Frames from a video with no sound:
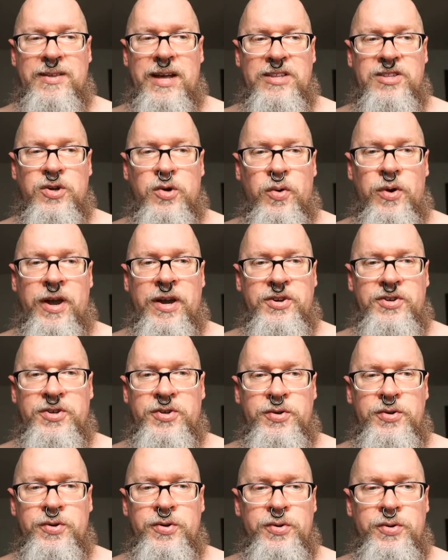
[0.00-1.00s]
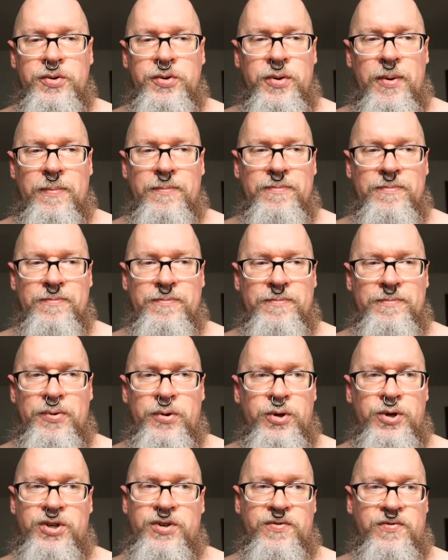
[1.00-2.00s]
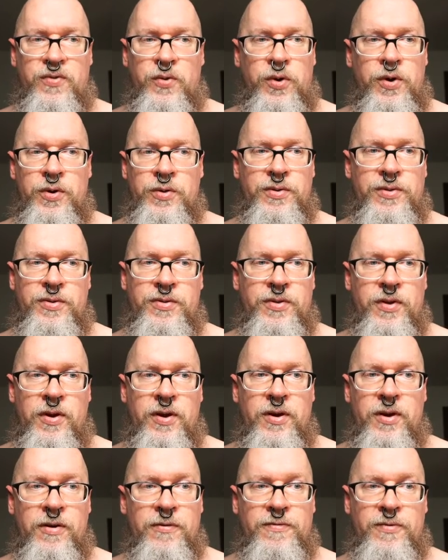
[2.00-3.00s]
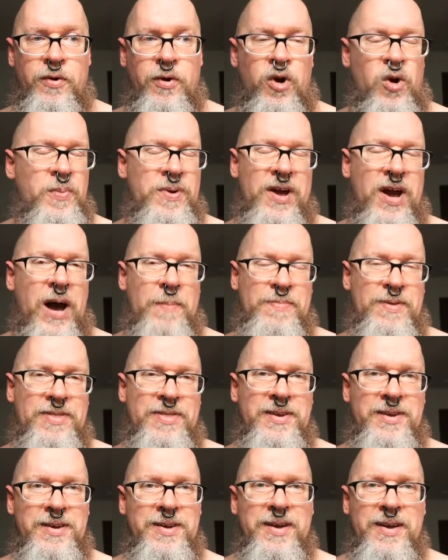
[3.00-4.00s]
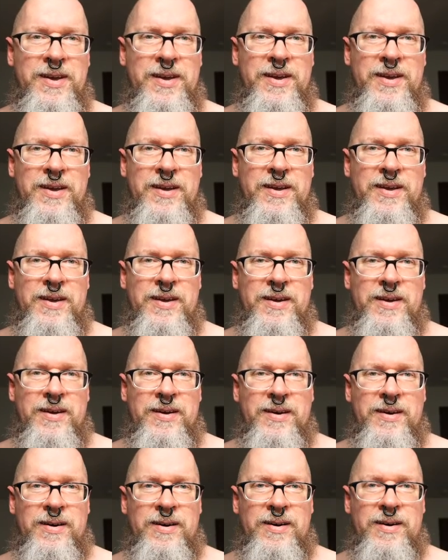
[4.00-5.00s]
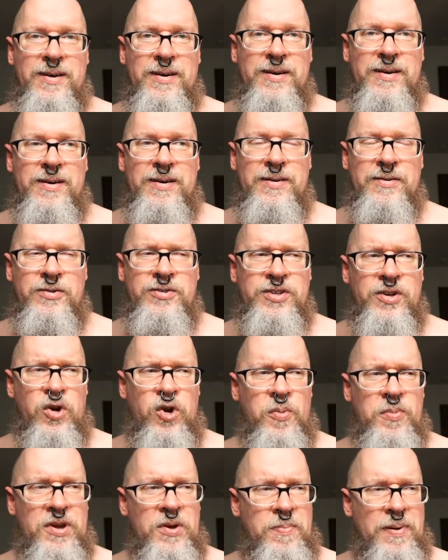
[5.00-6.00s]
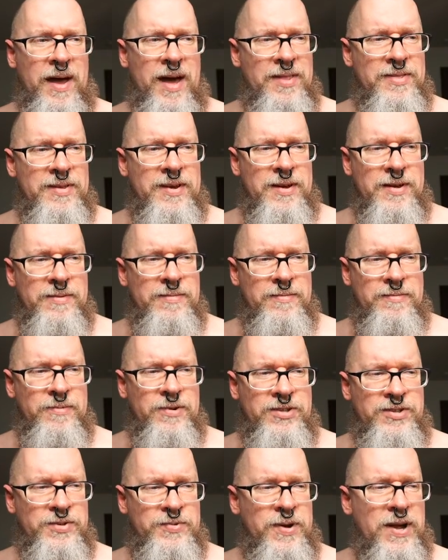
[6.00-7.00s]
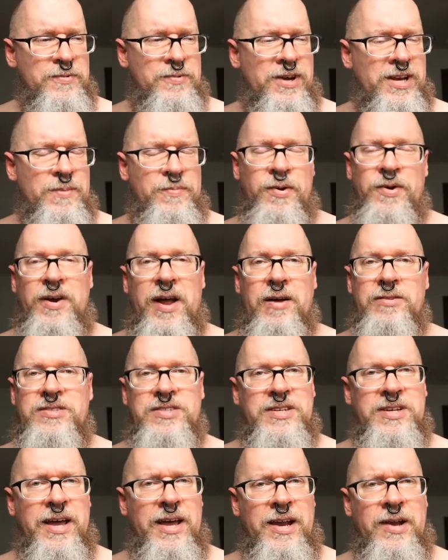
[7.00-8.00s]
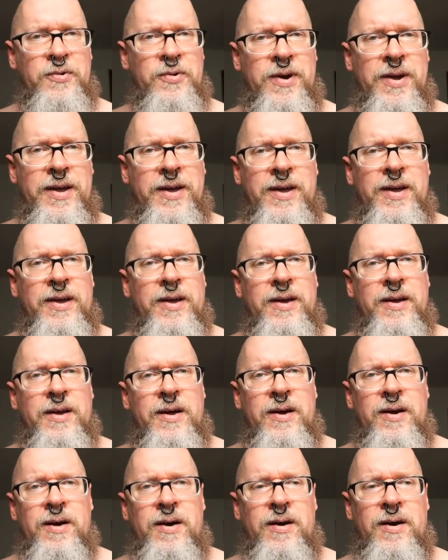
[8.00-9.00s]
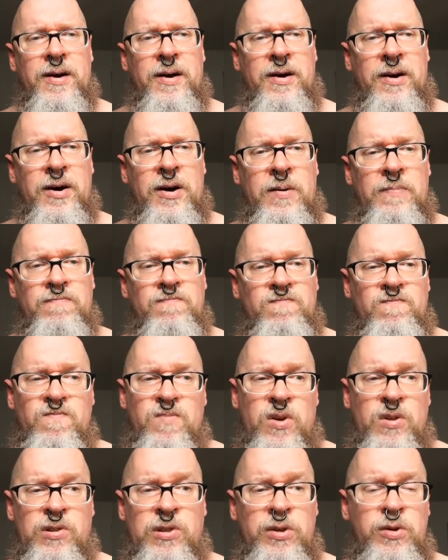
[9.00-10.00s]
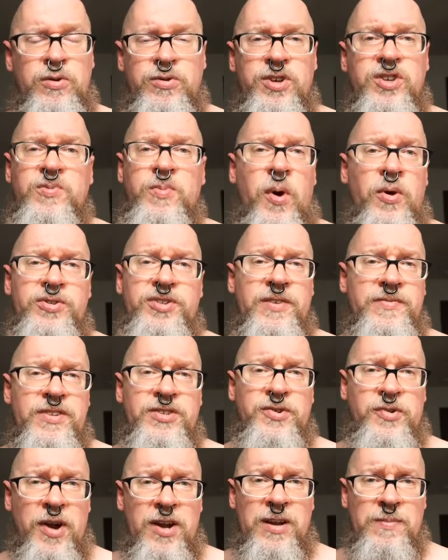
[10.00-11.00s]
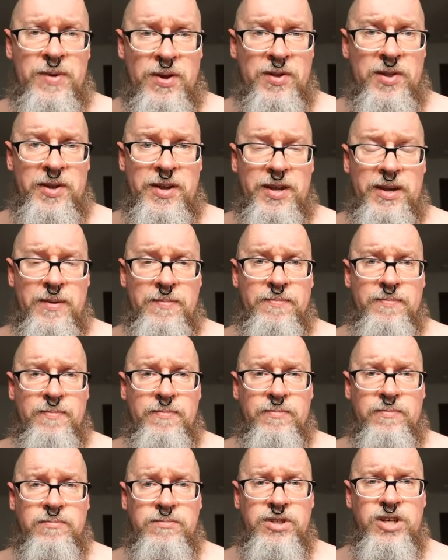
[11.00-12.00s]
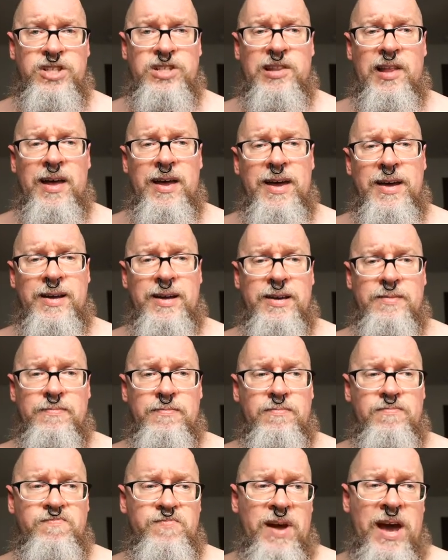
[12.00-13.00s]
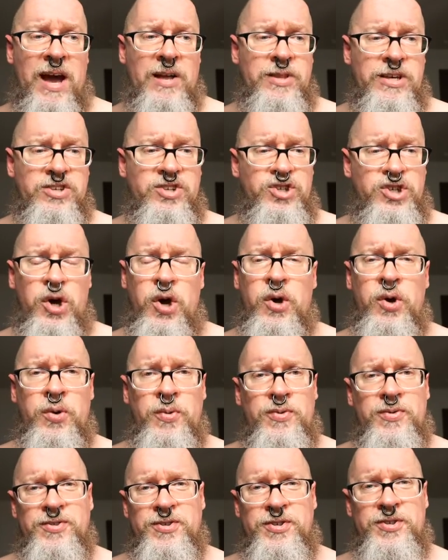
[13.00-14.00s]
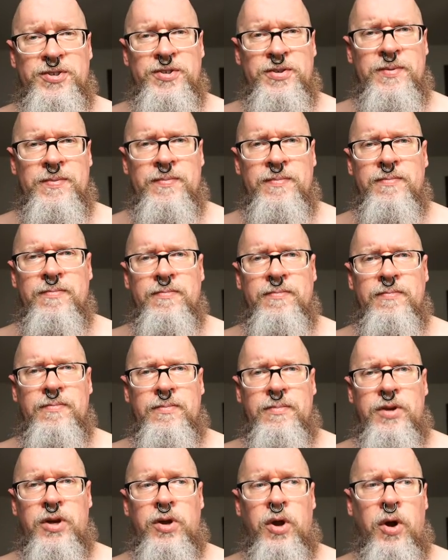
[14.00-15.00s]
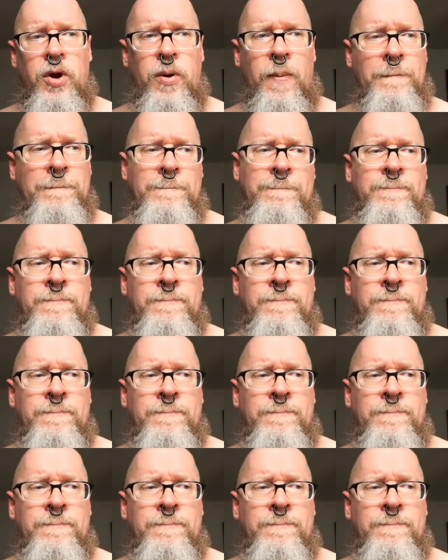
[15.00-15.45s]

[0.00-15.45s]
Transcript: that's going to push forth uh, for homeopathy, uh, or is it homeopathy? What's the right way to pronounce it? Anyway, um, loses most of its credibility, just like Alex Jones. You know,